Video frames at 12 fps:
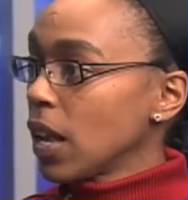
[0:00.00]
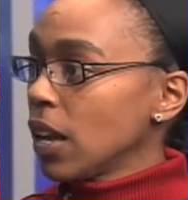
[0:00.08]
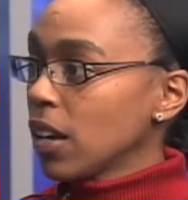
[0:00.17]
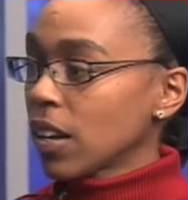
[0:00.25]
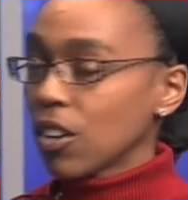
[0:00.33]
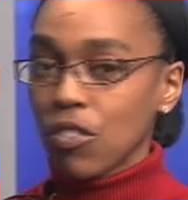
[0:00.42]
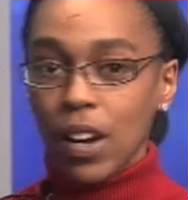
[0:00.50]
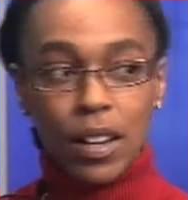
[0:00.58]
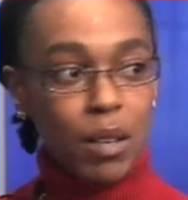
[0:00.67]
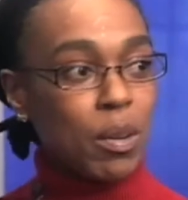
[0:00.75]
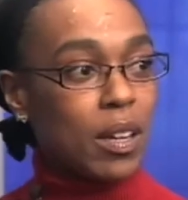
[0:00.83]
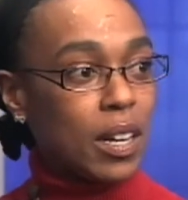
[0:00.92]
and I try to
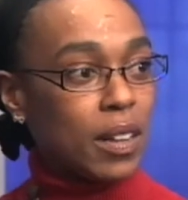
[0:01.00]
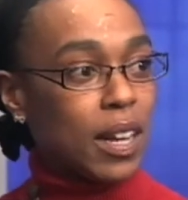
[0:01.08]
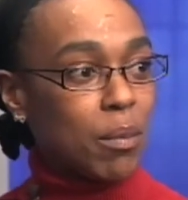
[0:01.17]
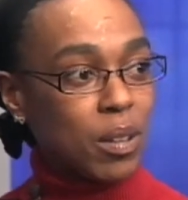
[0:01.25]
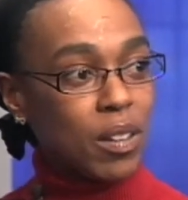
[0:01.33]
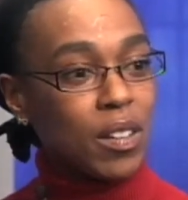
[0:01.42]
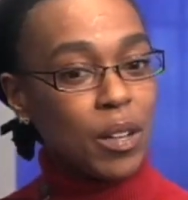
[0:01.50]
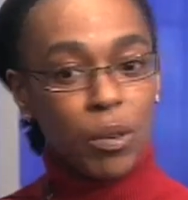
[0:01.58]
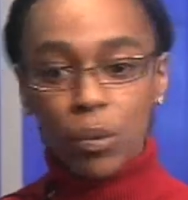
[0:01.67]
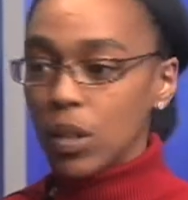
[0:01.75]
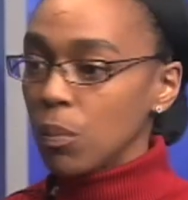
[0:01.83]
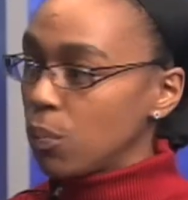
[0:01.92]
emulate that because they were
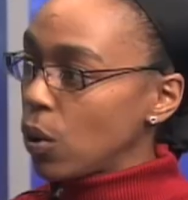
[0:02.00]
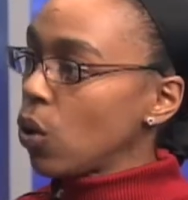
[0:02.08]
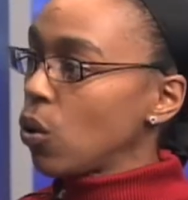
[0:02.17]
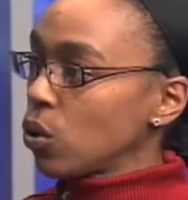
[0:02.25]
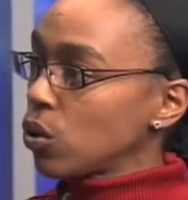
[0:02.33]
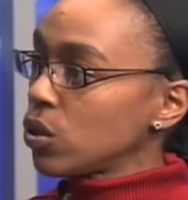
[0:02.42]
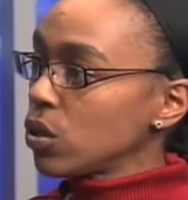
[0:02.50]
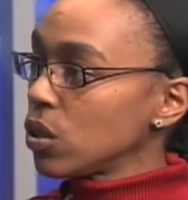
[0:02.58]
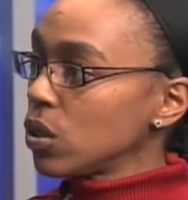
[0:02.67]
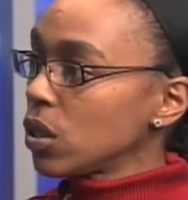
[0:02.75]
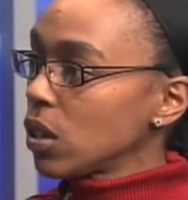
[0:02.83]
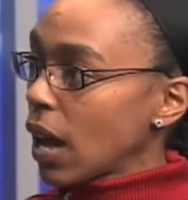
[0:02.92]
really bold
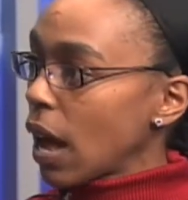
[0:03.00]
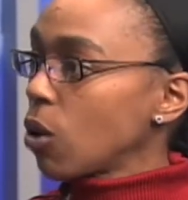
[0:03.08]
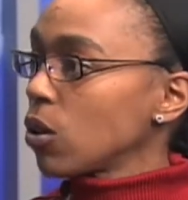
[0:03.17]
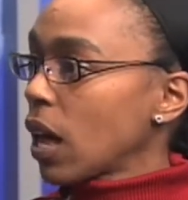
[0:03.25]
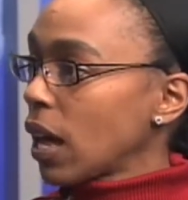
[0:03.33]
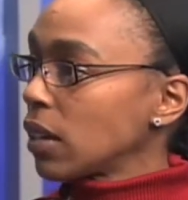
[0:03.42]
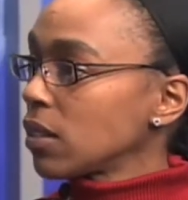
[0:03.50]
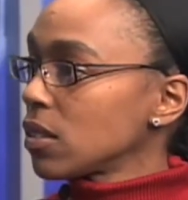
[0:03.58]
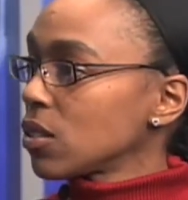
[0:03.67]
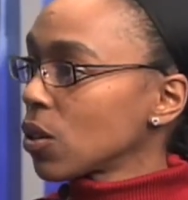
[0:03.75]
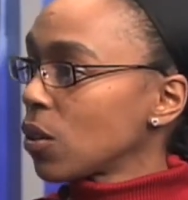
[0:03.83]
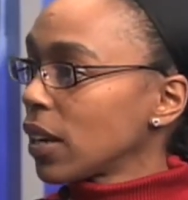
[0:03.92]
outlines,
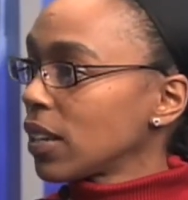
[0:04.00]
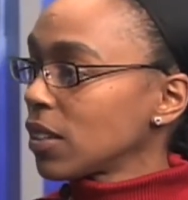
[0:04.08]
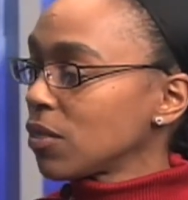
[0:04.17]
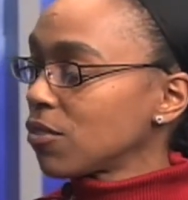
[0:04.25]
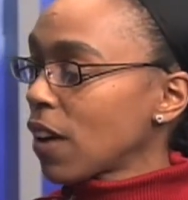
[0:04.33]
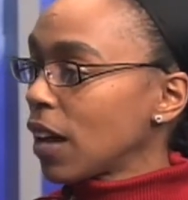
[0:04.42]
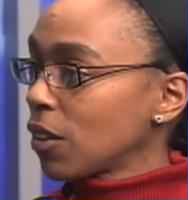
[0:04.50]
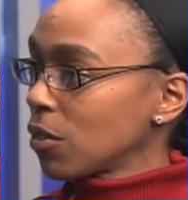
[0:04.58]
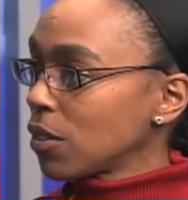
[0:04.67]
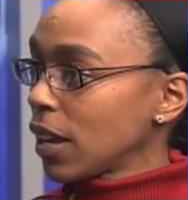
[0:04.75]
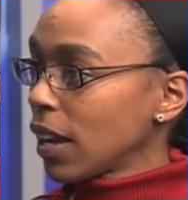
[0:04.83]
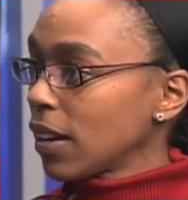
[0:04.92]
so I could follow
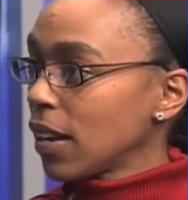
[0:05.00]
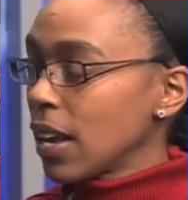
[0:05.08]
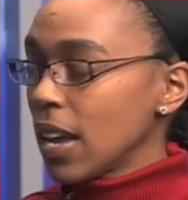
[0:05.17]
that.